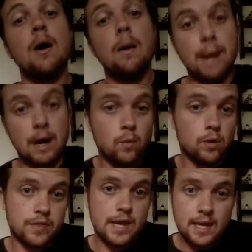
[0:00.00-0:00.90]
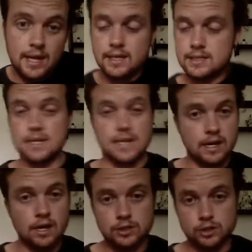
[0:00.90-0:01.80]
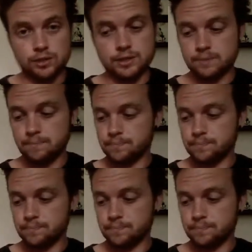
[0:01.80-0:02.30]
about what they eat in their countries.